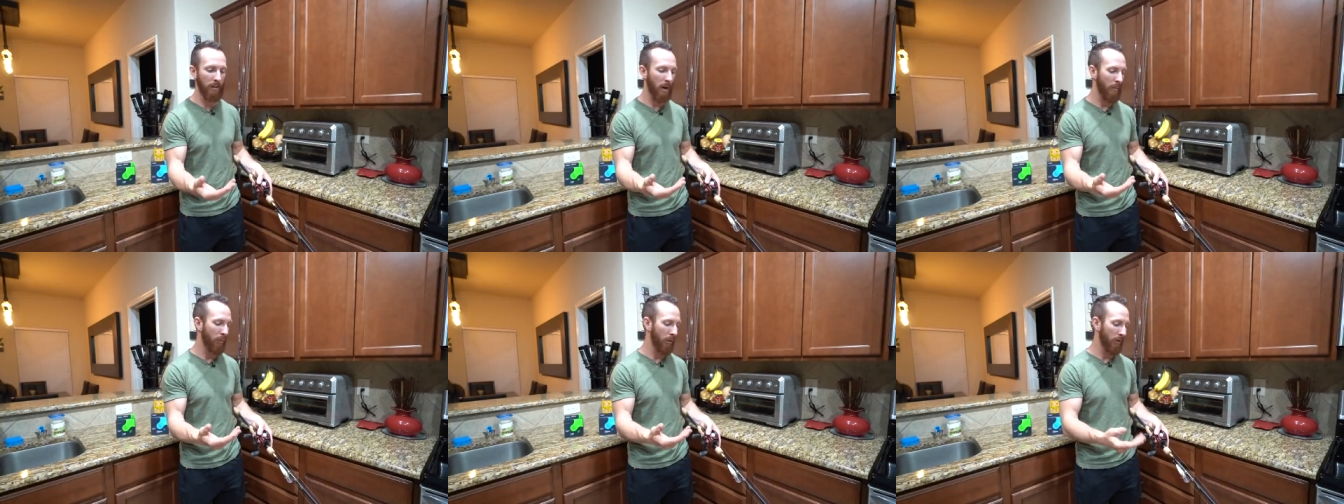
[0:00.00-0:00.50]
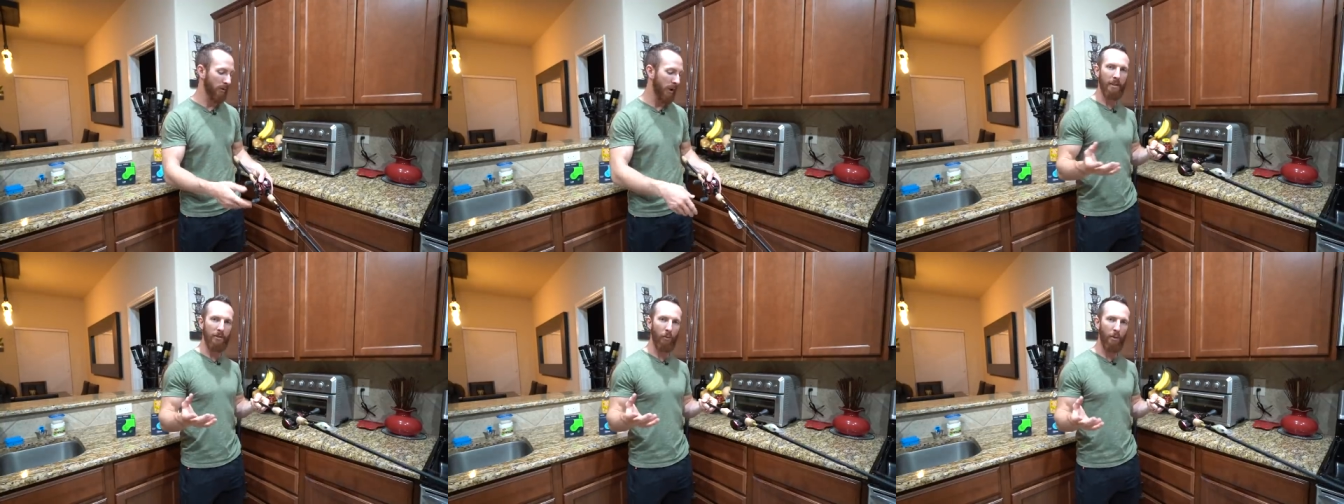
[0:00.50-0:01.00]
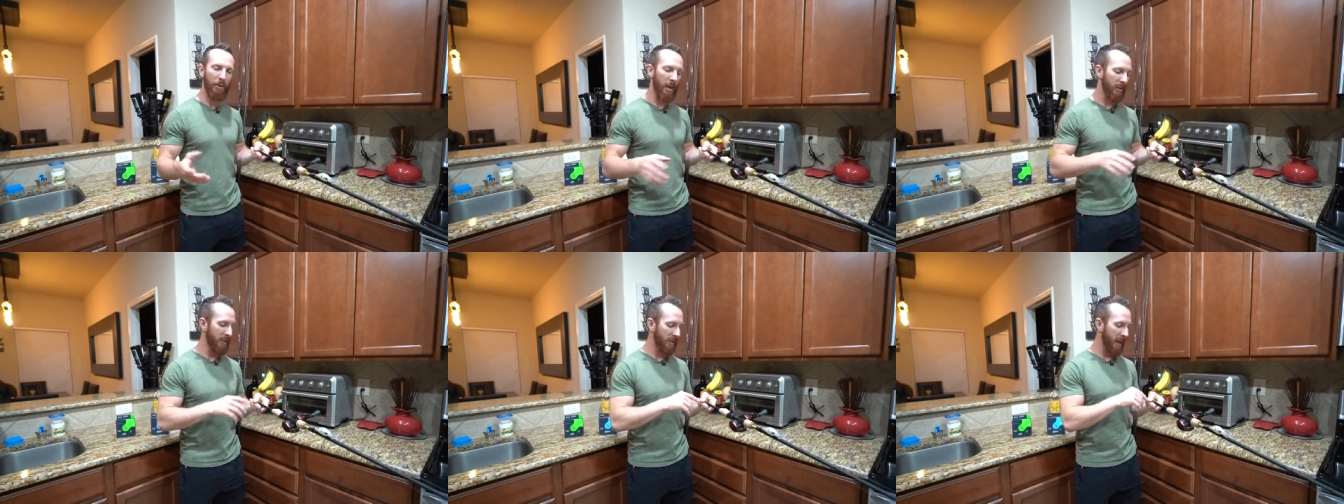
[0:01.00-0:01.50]
top waters. And so with
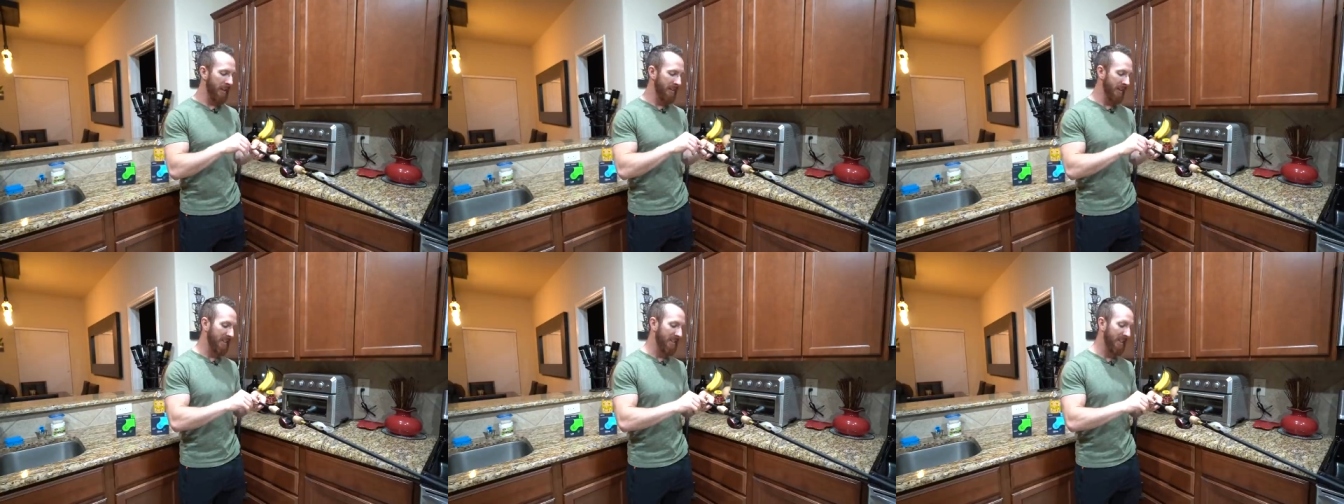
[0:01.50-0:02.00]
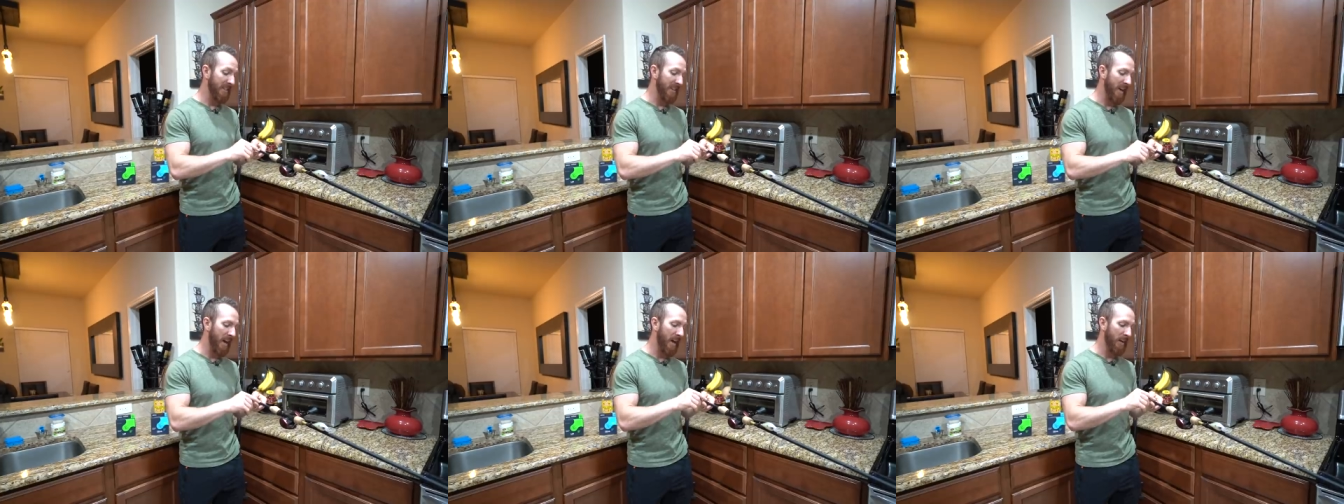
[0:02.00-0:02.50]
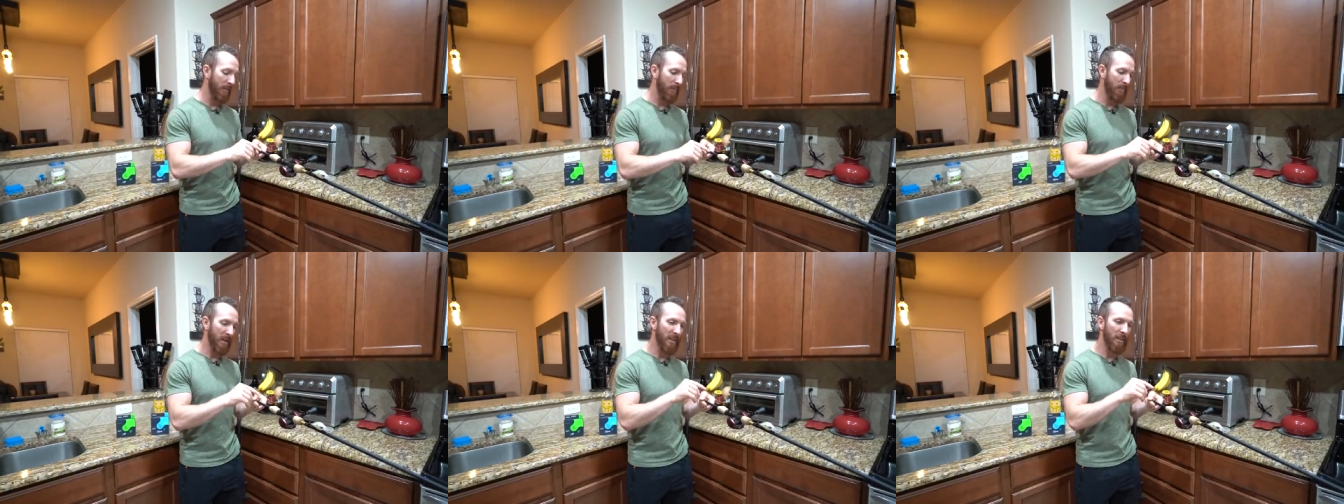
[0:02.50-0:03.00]
that, this guy is a six nine
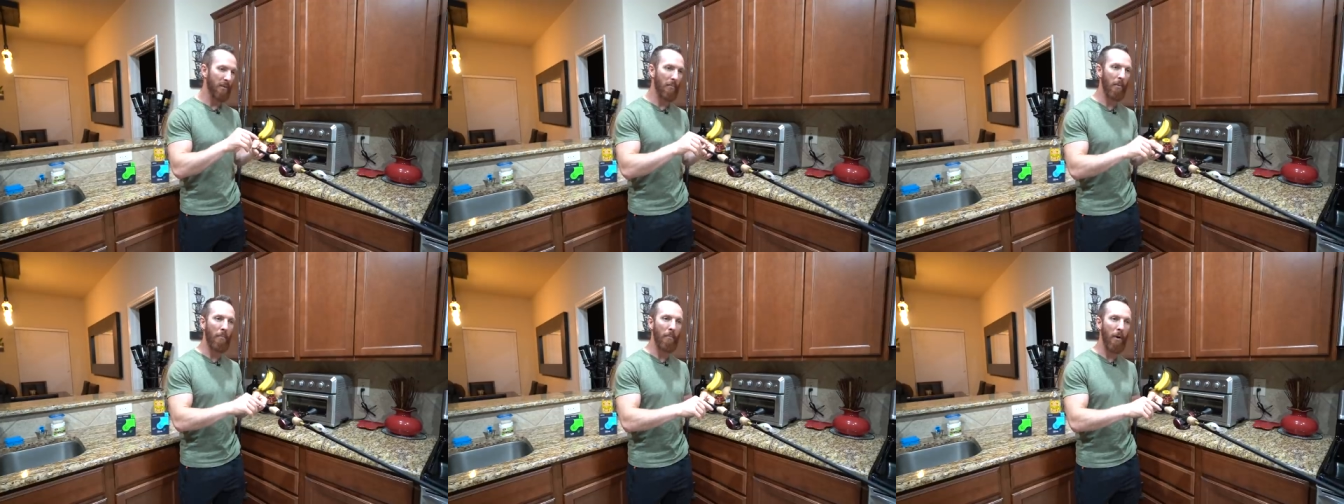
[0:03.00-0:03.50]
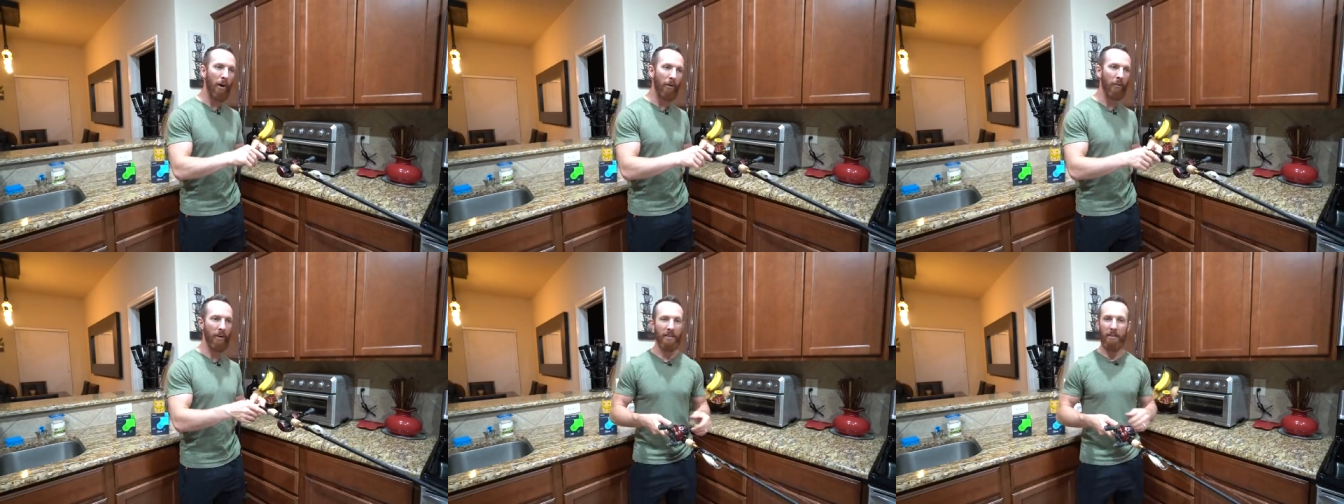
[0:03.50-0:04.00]
medium moderate.